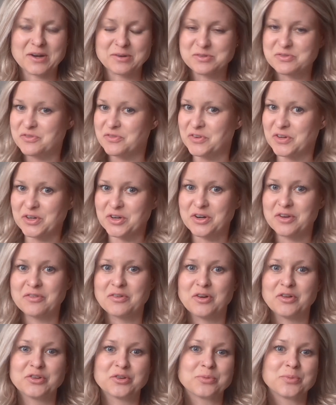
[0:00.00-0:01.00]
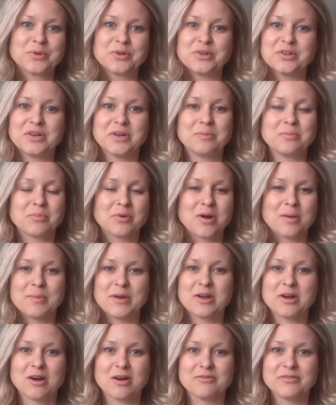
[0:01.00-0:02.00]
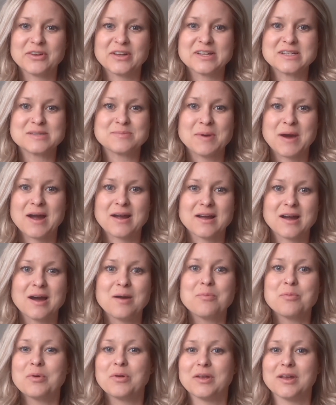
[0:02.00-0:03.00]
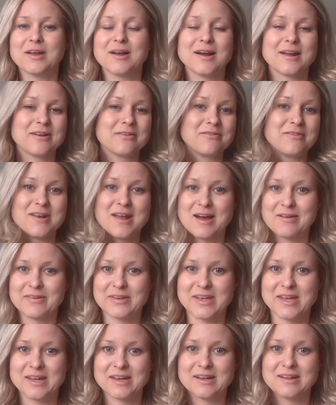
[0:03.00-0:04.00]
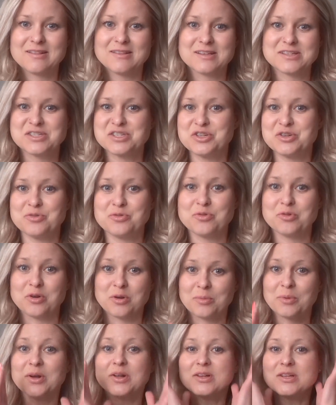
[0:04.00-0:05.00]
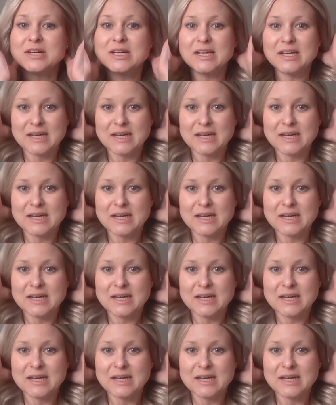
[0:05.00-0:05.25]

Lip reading: I was very vulnerable and brought my confidence back up while I kind of navigated this new normal.